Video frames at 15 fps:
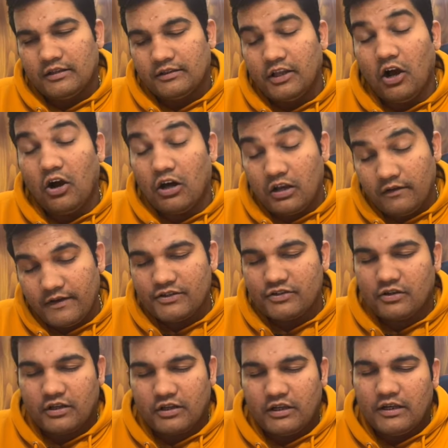they always
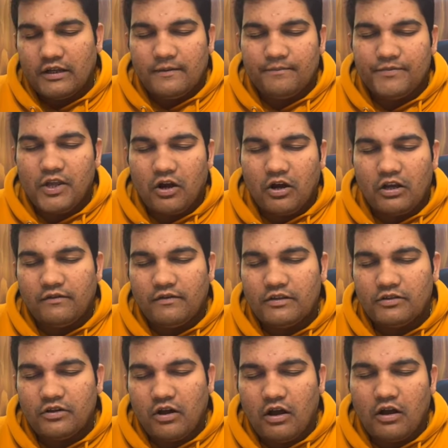sorry they always
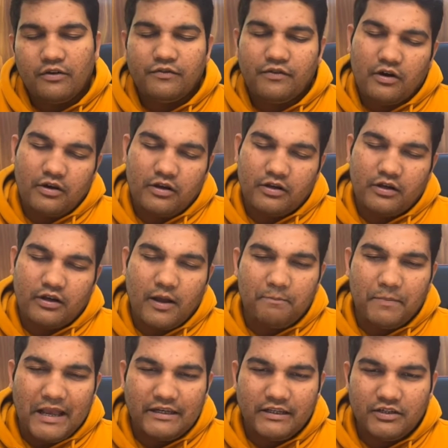long for
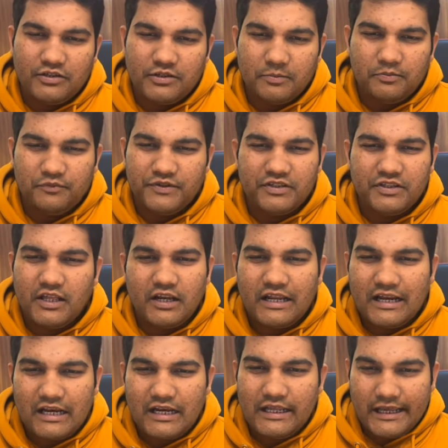companionship which they
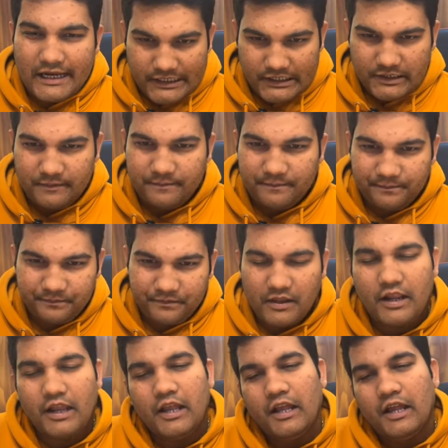rarely get
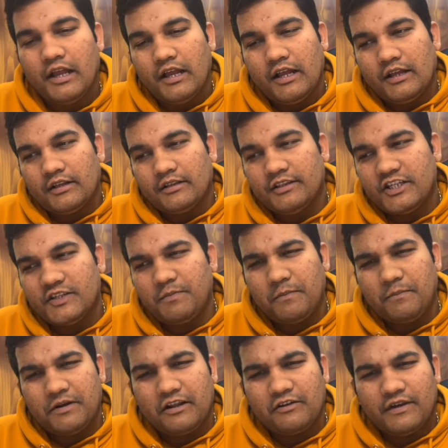these
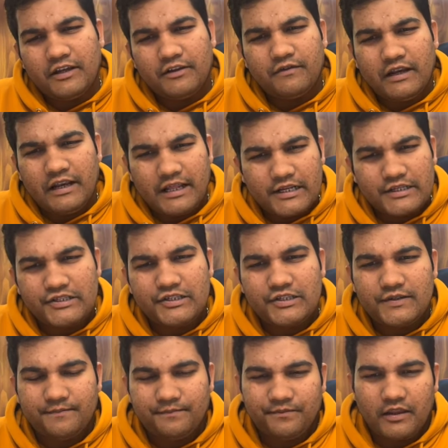people are very valorous
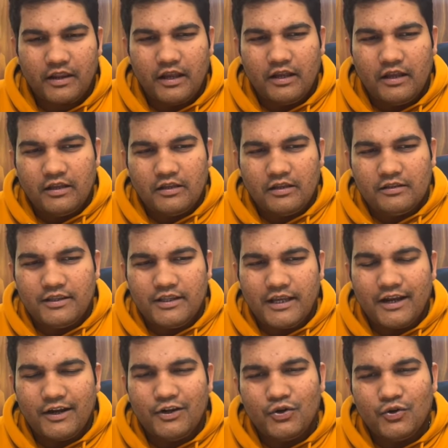they
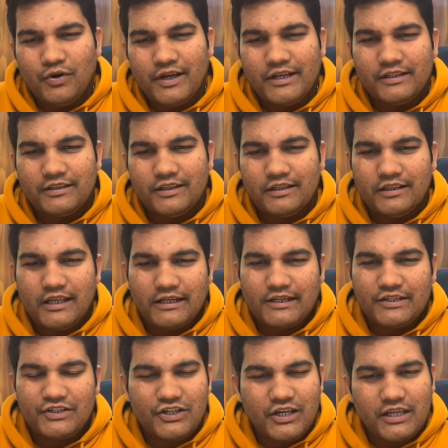can do anything, they
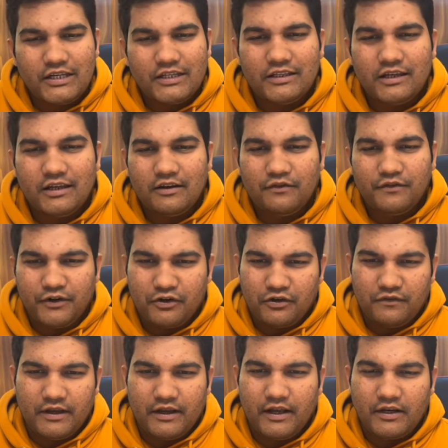can say anything in a fit
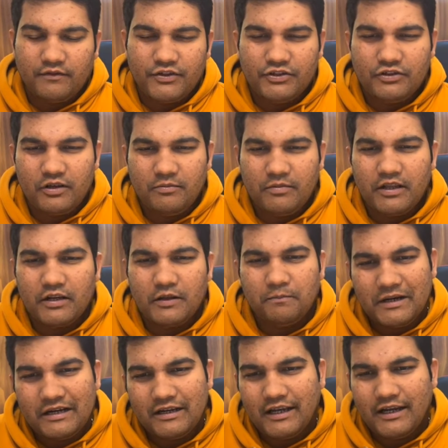of anger, which they may
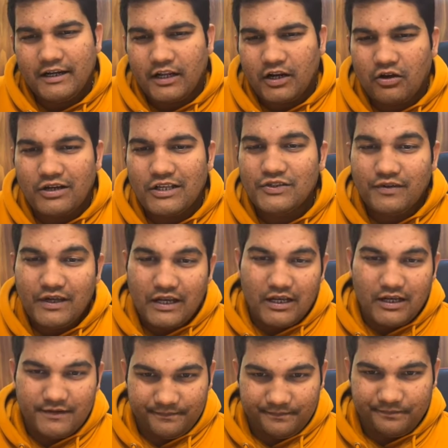repent later on as well.
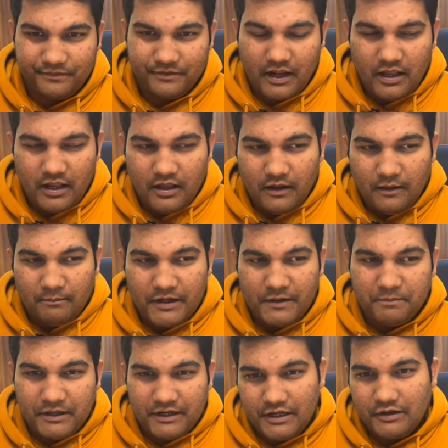
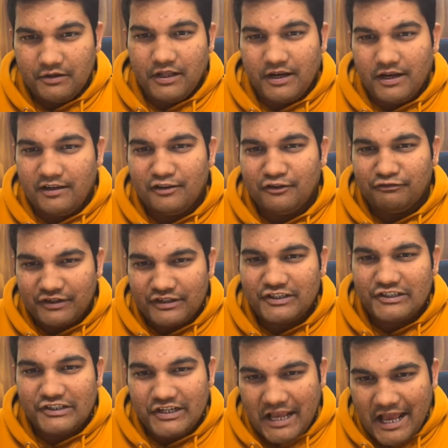But particularly, the
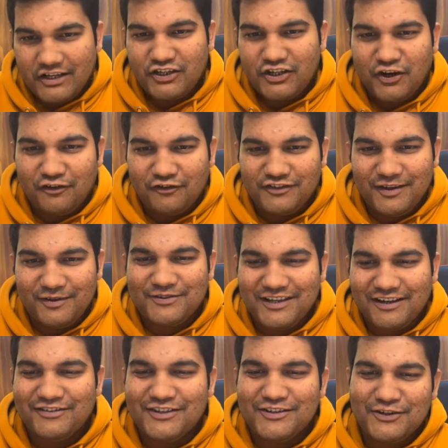first reaction of
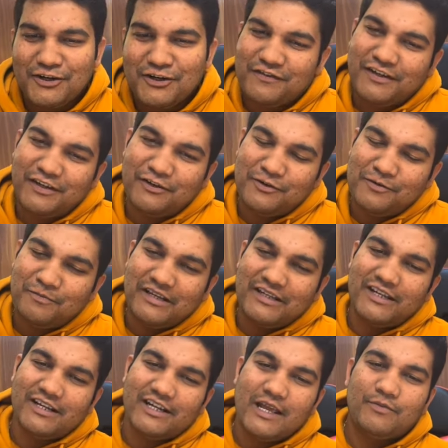themselves is not very good,
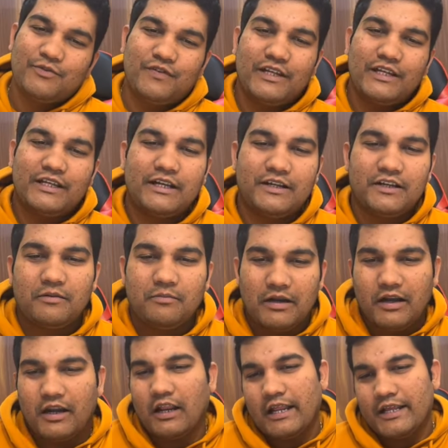many at times very
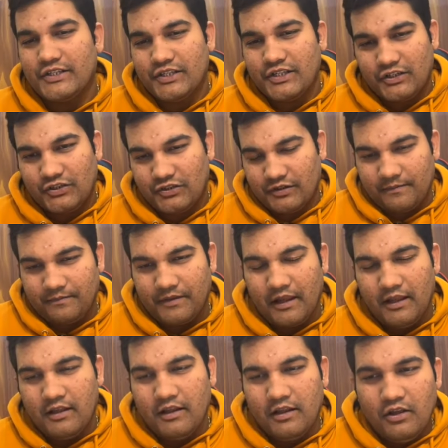detrimental as such.
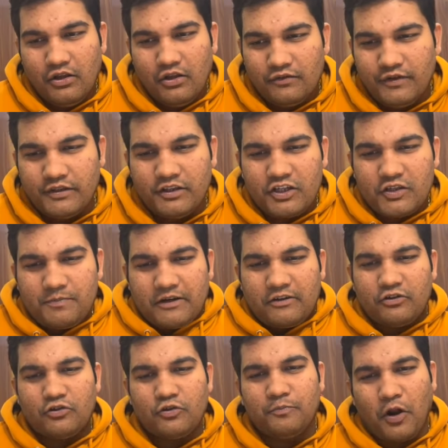With
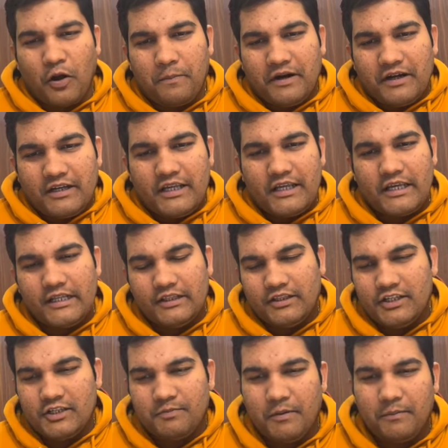respect to property,
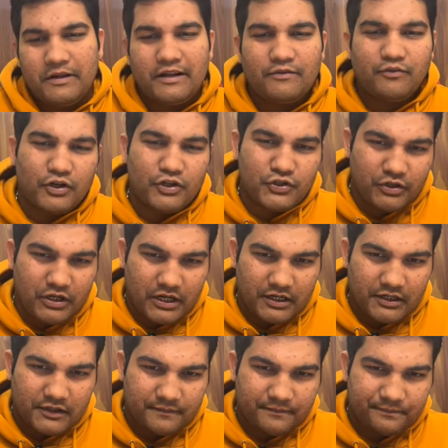these people are
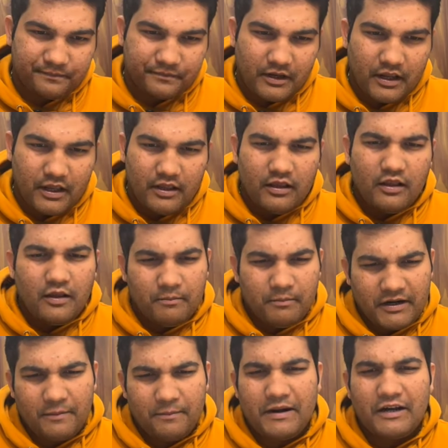fortunate.
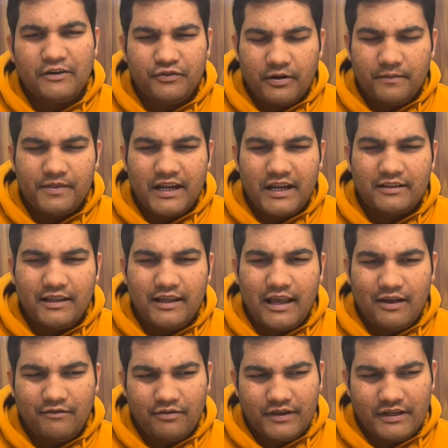But apart from that, they
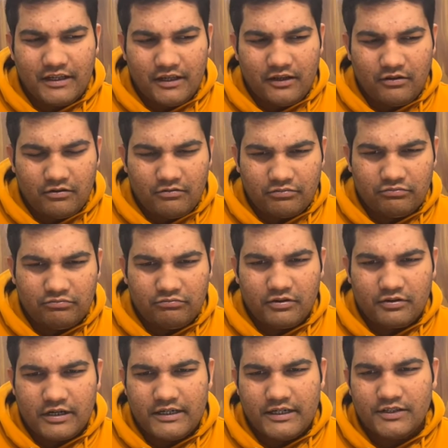have a very, you know,
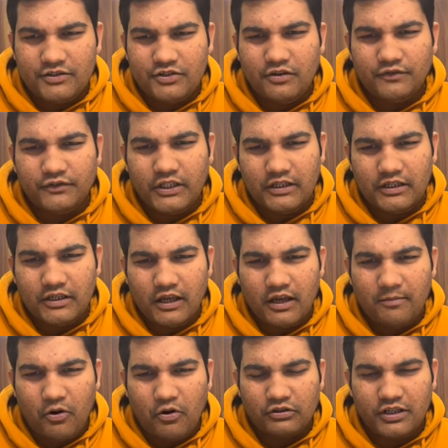tendency of thinking
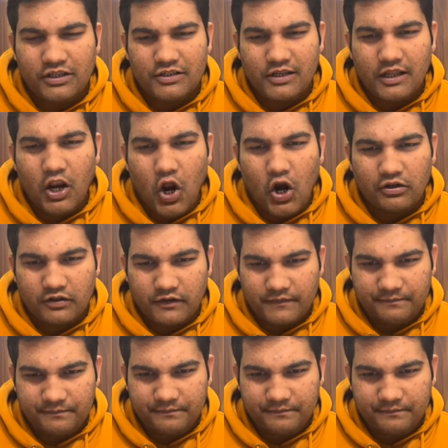about things a lot.